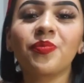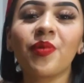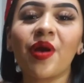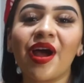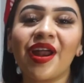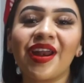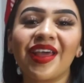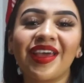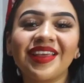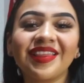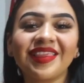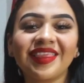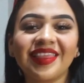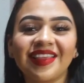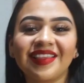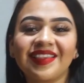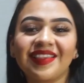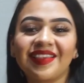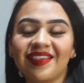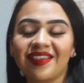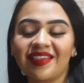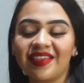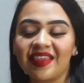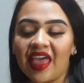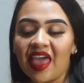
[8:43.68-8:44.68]
product. This
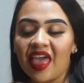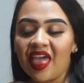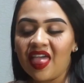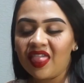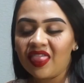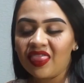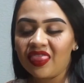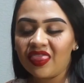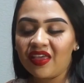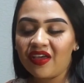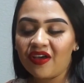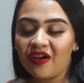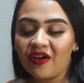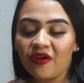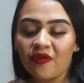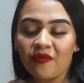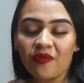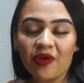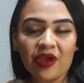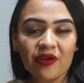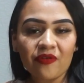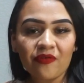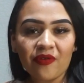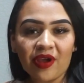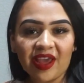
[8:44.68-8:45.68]
is the
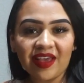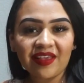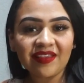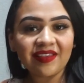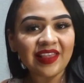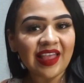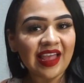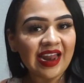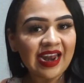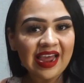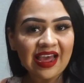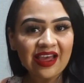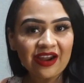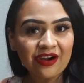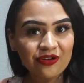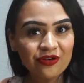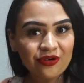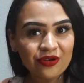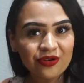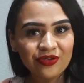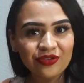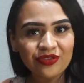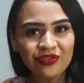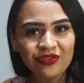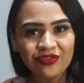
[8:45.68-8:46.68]
red rice, el
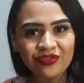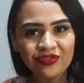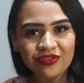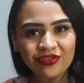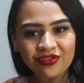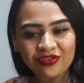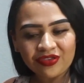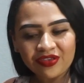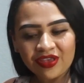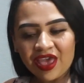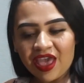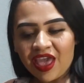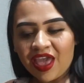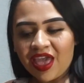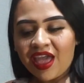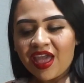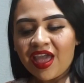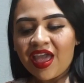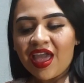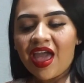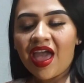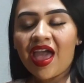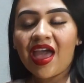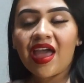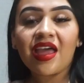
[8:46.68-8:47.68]
arroz.
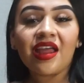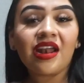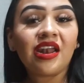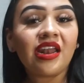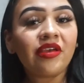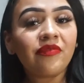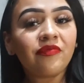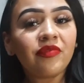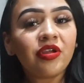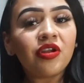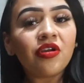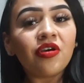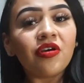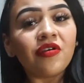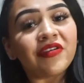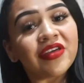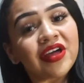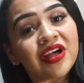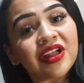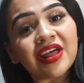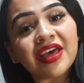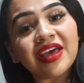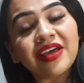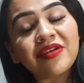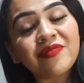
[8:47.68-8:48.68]
And let me know if
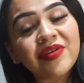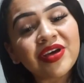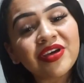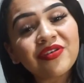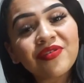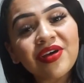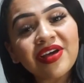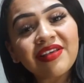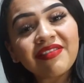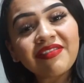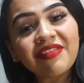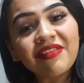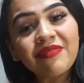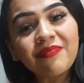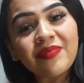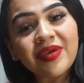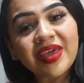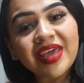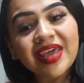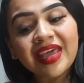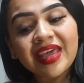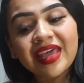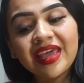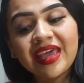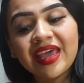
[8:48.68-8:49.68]
y'all like my
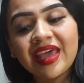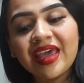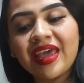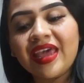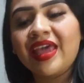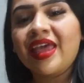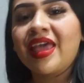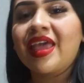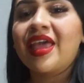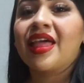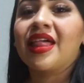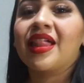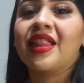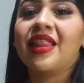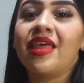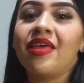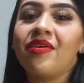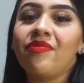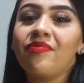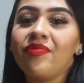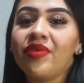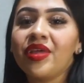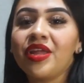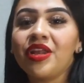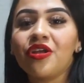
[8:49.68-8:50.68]
recipe.
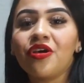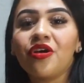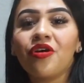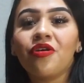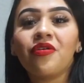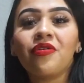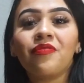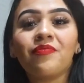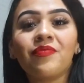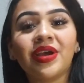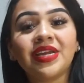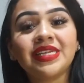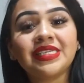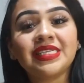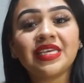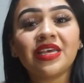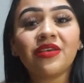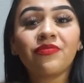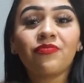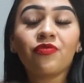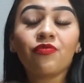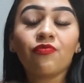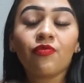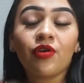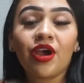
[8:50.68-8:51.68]
Let me know if my
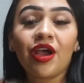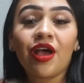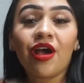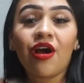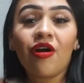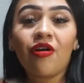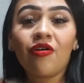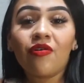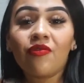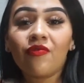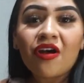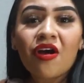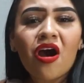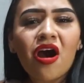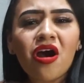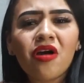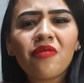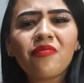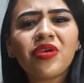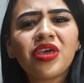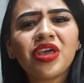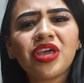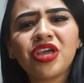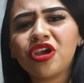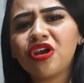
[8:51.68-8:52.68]
tips were help.
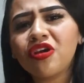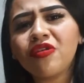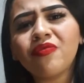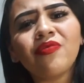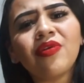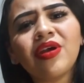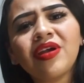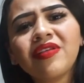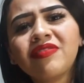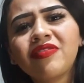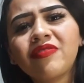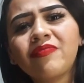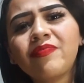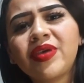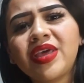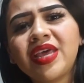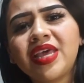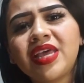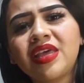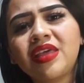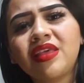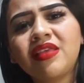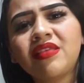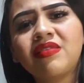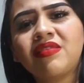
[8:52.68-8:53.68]
Comment your
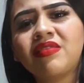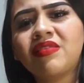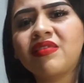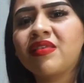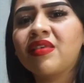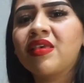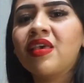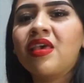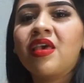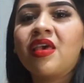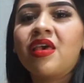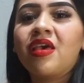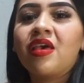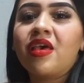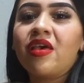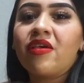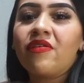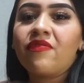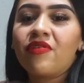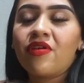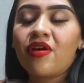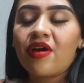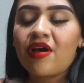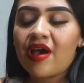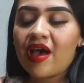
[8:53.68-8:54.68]
recipes
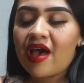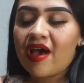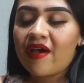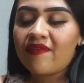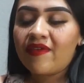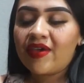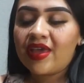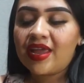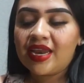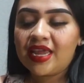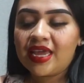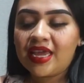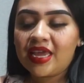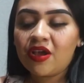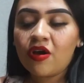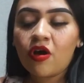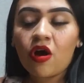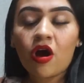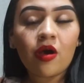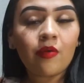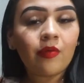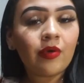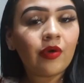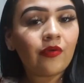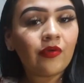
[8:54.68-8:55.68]
if y'all have any.
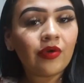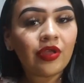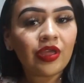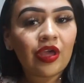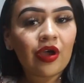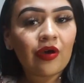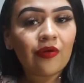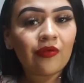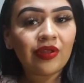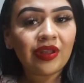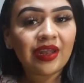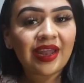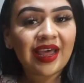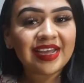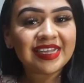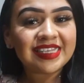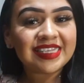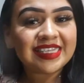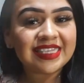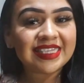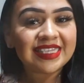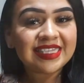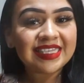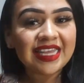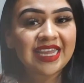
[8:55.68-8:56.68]
Comment what y'all would like
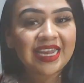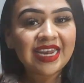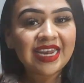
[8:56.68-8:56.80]
to see